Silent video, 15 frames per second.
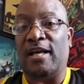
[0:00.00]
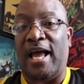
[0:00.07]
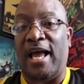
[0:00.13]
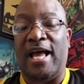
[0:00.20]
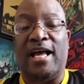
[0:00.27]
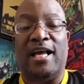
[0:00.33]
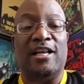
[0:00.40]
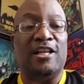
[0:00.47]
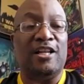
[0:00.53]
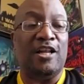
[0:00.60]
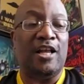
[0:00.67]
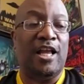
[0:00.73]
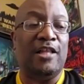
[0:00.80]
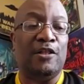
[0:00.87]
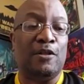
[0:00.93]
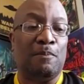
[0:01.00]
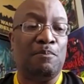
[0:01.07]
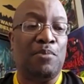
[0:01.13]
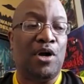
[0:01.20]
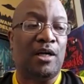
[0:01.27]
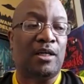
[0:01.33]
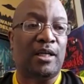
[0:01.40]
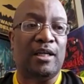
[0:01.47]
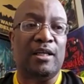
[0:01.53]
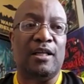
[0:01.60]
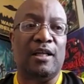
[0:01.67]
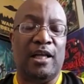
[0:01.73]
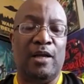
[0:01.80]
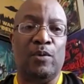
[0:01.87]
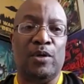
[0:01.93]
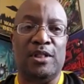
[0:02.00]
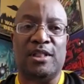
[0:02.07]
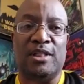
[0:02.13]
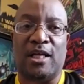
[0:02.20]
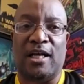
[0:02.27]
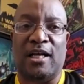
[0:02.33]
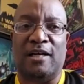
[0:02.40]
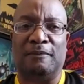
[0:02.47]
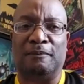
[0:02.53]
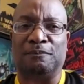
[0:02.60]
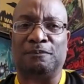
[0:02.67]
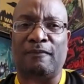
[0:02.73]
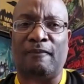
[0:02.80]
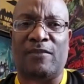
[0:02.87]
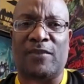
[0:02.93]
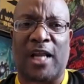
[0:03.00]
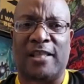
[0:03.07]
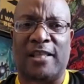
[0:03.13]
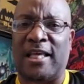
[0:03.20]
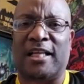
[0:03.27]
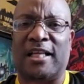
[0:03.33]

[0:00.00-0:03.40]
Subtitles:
And in the book, it was, I think, a